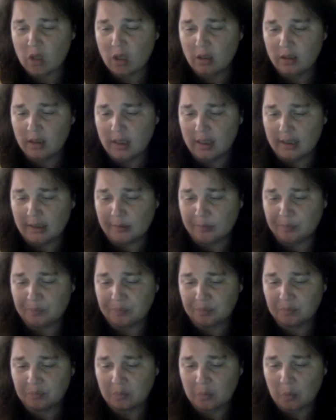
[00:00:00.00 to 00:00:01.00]
yeah,
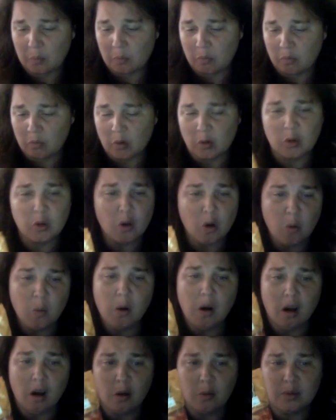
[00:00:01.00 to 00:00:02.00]
not
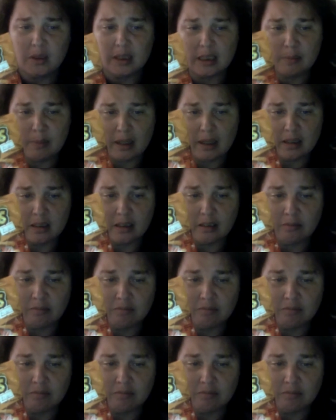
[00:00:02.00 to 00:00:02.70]
what I was expecting.